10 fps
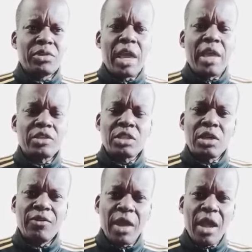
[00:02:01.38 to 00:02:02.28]
gates
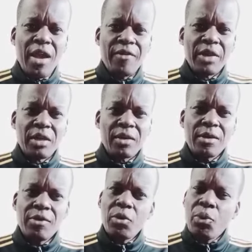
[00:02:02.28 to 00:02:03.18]
of heaven
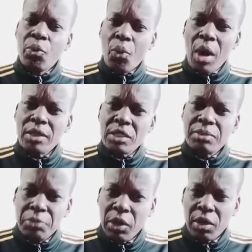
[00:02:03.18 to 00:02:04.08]
once
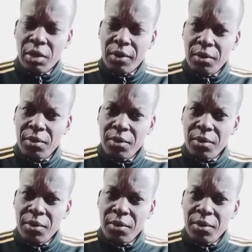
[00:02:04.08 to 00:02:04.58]
more